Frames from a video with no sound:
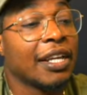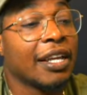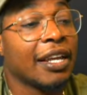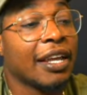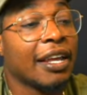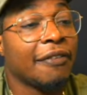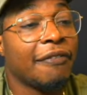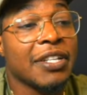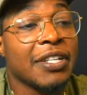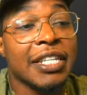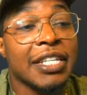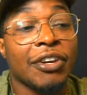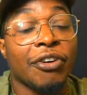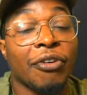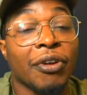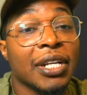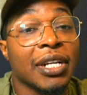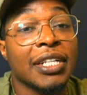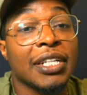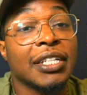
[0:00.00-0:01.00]
If it's in
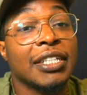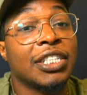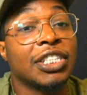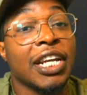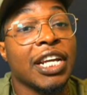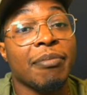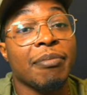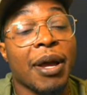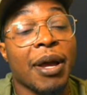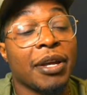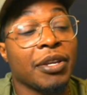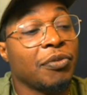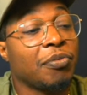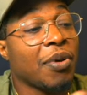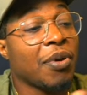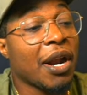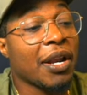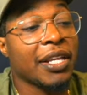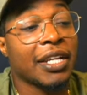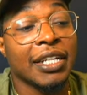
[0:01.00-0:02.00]
really good shape, you probably